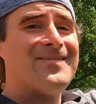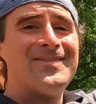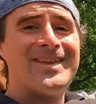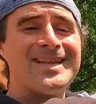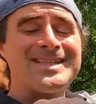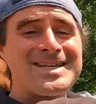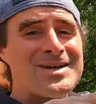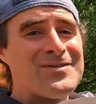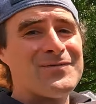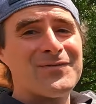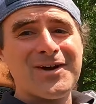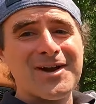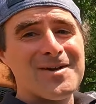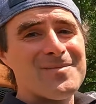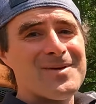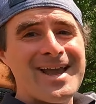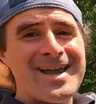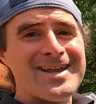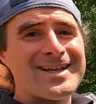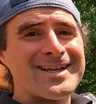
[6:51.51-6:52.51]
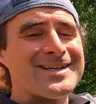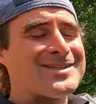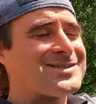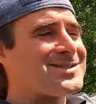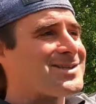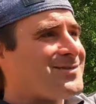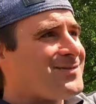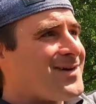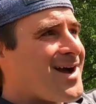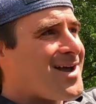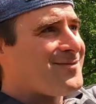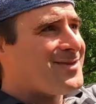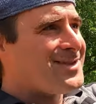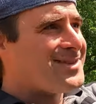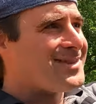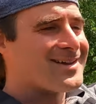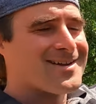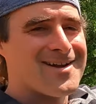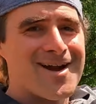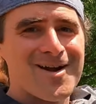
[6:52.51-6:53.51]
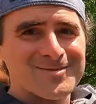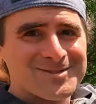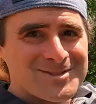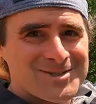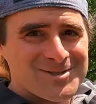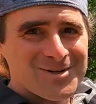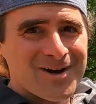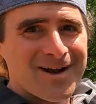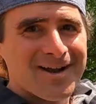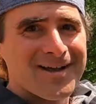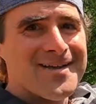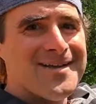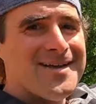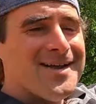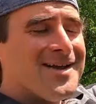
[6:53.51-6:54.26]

this convertible ain't gonna survive hitting the garbage truck.